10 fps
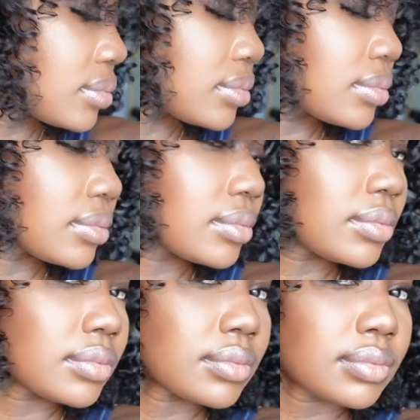
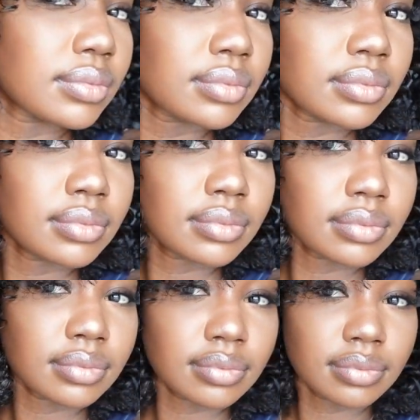No one is speaking in this clip.